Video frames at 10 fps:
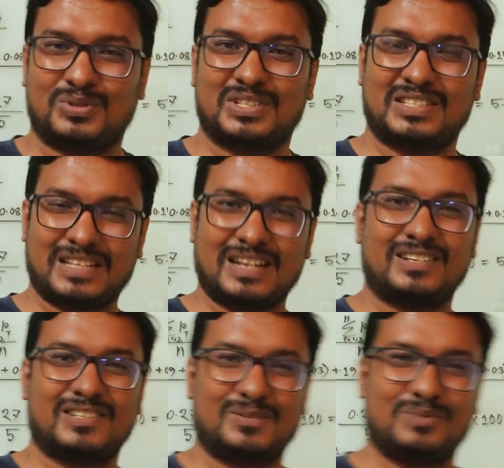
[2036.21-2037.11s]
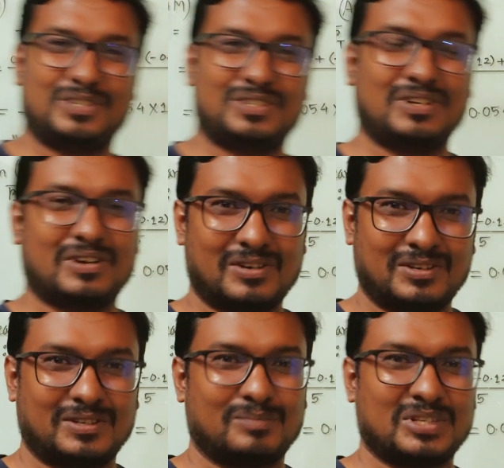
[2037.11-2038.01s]
the standard deviation
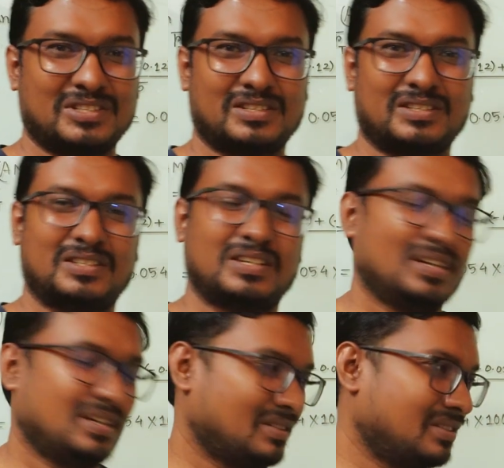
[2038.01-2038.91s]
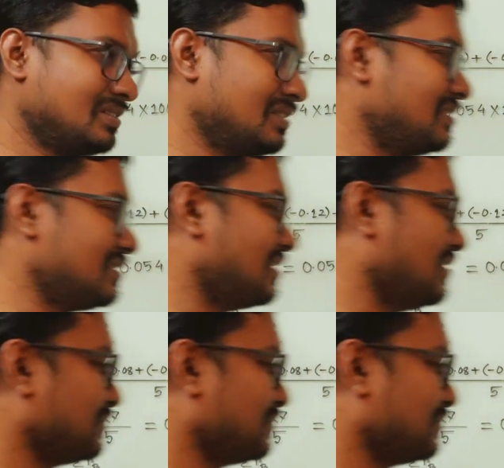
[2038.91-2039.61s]
or measure the risk.